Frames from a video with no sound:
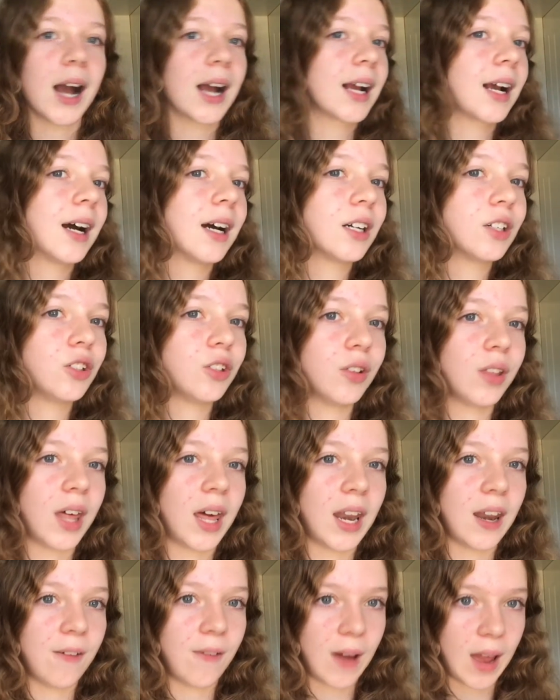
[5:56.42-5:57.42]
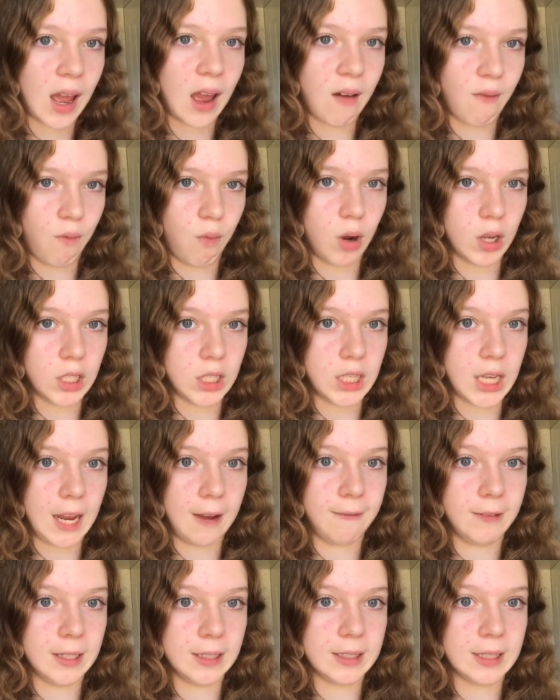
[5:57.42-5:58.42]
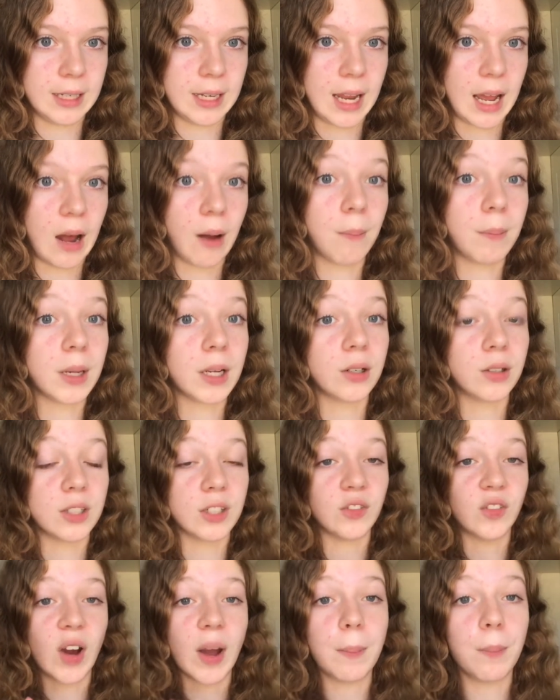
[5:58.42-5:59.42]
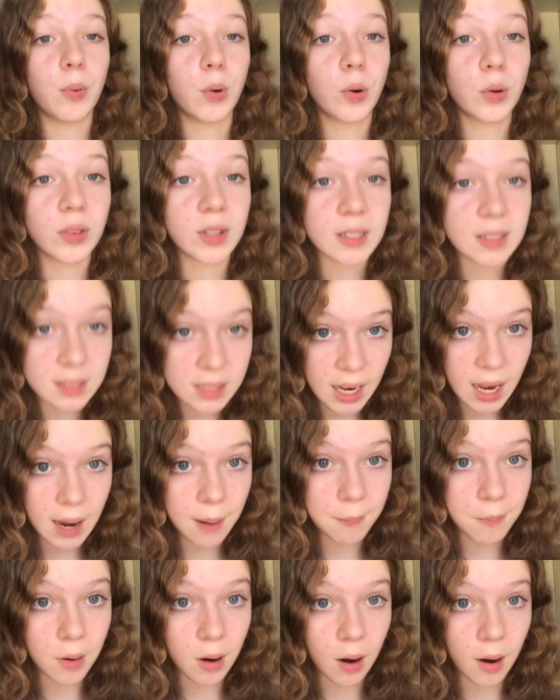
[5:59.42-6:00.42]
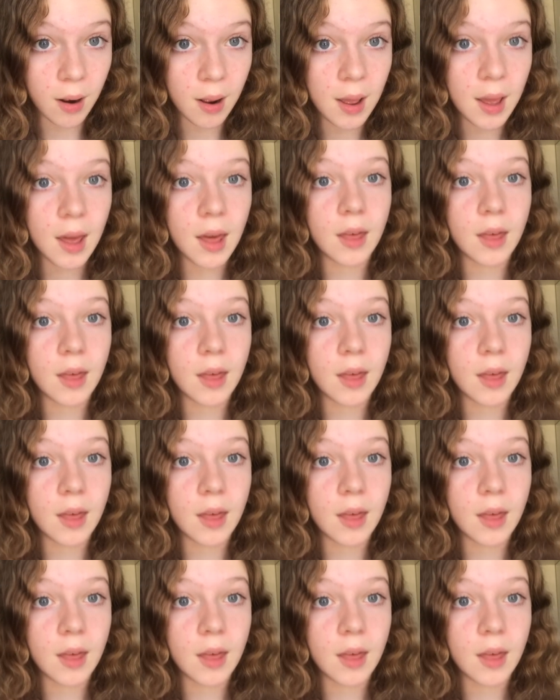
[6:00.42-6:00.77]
I can't do that if I have one savings account, because if I bought this camera,